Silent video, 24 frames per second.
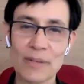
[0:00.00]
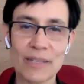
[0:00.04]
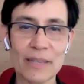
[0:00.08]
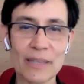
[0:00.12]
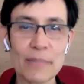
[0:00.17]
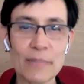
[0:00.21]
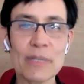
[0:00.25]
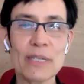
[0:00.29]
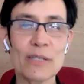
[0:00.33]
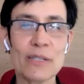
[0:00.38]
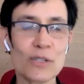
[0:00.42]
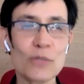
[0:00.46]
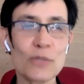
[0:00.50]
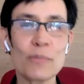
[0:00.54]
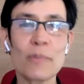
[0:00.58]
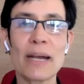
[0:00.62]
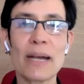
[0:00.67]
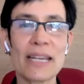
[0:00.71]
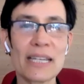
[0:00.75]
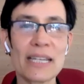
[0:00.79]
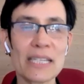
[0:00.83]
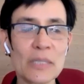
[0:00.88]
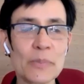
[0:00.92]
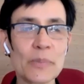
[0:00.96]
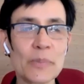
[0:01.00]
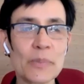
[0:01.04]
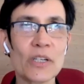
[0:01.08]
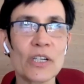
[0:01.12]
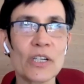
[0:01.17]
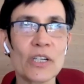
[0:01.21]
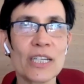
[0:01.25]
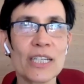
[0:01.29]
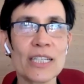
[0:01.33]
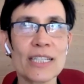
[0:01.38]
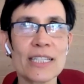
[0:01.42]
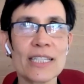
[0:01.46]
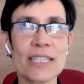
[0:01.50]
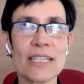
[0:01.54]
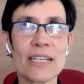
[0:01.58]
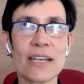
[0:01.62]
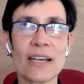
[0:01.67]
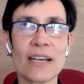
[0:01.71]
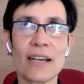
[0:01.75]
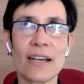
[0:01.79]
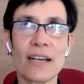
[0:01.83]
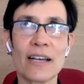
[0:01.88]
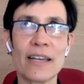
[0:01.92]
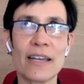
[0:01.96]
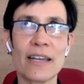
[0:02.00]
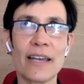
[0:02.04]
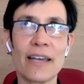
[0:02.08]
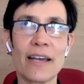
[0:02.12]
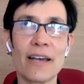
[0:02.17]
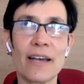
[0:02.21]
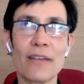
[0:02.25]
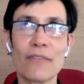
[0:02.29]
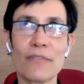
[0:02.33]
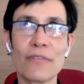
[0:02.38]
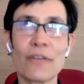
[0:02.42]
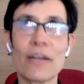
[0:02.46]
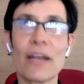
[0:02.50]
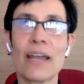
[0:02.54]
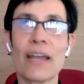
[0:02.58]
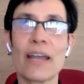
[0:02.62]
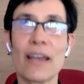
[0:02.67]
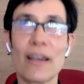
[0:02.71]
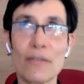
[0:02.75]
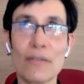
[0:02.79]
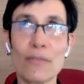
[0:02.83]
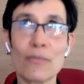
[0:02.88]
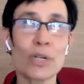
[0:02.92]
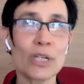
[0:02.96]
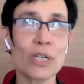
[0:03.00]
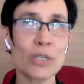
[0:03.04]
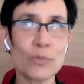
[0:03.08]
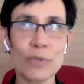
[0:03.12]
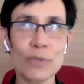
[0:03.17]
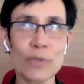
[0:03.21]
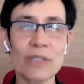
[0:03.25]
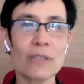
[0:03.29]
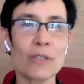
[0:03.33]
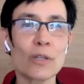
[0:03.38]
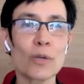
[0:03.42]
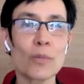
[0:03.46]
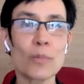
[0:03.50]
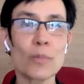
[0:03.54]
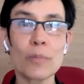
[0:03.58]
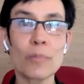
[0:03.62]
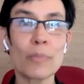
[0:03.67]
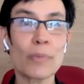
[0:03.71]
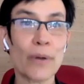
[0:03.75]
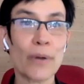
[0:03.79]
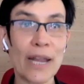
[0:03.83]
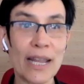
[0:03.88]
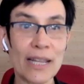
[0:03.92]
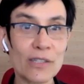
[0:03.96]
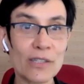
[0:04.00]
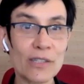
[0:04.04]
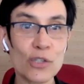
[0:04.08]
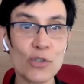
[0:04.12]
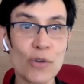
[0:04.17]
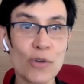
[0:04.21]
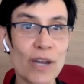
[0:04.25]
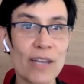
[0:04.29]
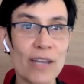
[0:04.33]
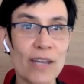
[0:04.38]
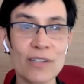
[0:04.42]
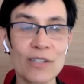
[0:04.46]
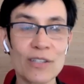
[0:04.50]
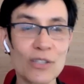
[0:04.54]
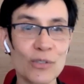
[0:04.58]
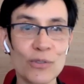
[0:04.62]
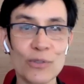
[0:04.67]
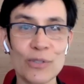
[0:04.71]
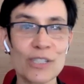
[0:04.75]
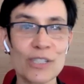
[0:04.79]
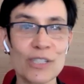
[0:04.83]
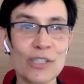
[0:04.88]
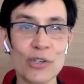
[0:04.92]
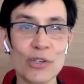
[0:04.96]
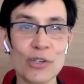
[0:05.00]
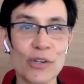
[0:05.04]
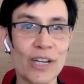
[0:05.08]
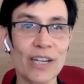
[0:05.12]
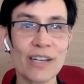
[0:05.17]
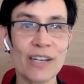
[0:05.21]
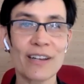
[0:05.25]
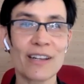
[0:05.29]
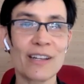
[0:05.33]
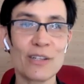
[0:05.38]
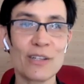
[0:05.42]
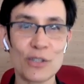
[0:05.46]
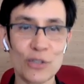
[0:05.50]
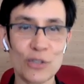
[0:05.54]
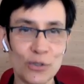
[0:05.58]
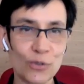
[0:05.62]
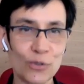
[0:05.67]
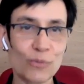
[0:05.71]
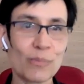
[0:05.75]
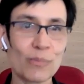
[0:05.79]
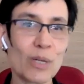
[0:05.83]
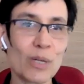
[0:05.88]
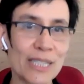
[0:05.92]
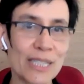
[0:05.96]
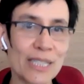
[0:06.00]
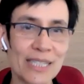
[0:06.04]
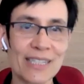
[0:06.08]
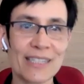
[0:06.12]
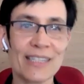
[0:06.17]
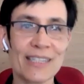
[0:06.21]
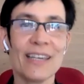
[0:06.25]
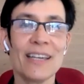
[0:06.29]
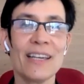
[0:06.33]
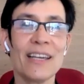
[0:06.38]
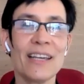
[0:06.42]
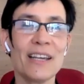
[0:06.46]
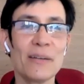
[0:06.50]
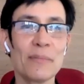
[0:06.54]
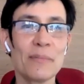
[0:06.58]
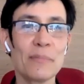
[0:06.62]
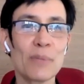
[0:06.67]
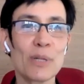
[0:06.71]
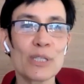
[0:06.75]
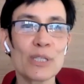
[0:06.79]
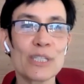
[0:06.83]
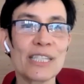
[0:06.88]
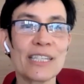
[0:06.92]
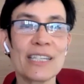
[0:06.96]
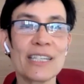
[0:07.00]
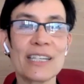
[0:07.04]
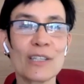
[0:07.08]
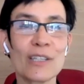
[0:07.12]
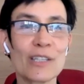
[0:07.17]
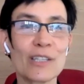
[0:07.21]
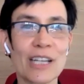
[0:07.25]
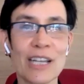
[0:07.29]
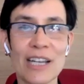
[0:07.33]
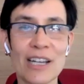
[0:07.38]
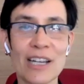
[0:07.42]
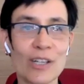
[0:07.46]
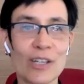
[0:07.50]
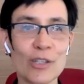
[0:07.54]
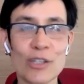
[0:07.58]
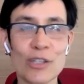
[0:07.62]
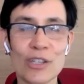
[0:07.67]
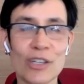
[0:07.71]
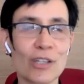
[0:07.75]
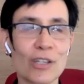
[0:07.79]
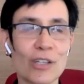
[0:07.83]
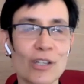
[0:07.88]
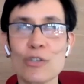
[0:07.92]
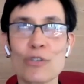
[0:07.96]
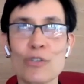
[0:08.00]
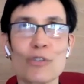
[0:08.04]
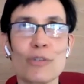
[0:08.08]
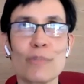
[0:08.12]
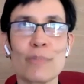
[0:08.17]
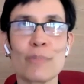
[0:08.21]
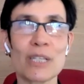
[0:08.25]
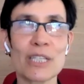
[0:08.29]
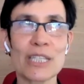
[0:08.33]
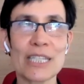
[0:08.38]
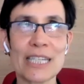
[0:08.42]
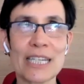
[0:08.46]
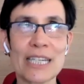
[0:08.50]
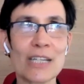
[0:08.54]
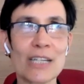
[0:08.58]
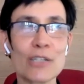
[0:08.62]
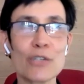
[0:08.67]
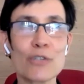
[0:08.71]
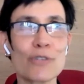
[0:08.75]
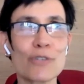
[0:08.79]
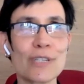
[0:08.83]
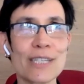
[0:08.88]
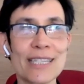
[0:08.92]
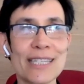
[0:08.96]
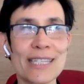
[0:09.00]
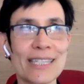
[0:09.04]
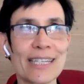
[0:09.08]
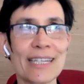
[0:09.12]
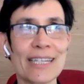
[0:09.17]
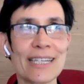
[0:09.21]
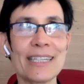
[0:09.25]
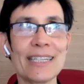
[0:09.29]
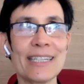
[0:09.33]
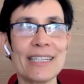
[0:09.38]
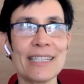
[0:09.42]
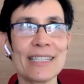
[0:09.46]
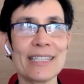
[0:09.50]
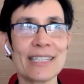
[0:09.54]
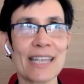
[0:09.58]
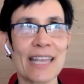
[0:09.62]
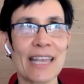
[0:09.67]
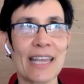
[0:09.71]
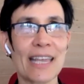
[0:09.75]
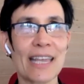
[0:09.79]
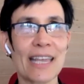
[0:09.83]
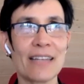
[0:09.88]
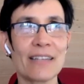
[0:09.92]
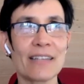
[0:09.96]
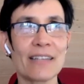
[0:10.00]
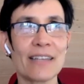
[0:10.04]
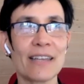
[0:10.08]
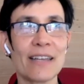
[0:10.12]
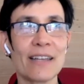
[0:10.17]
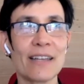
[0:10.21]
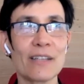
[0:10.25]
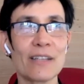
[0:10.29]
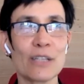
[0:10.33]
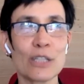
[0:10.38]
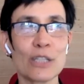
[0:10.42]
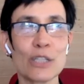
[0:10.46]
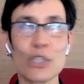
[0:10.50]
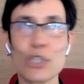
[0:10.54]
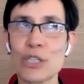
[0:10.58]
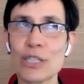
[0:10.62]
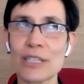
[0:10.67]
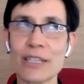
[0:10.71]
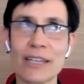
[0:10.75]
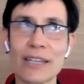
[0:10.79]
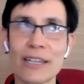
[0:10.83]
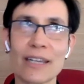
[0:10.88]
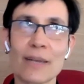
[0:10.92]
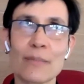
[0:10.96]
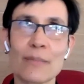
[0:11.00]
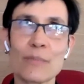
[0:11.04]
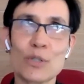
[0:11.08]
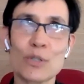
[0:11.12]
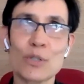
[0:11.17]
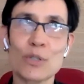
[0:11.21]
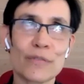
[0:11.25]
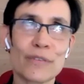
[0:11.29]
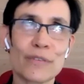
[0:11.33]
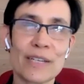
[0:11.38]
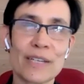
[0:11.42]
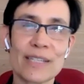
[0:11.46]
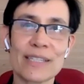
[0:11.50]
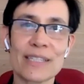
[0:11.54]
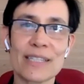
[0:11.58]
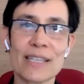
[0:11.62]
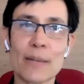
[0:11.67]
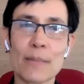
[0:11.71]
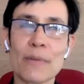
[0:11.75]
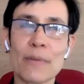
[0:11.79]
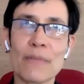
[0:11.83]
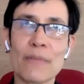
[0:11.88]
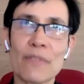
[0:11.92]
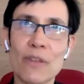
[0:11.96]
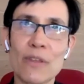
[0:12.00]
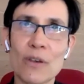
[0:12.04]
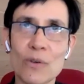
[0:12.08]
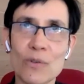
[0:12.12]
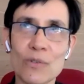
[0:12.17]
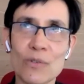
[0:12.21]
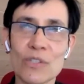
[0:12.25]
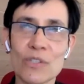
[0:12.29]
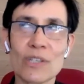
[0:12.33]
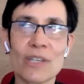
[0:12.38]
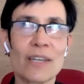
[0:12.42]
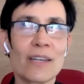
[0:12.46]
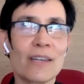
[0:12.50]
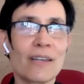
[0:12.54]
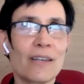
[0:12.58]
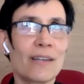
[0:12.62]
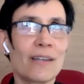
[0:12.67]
limited to my experience. I have worked with global brands trying to integrate and do multicultural, multi-country studies, and just like observing some of those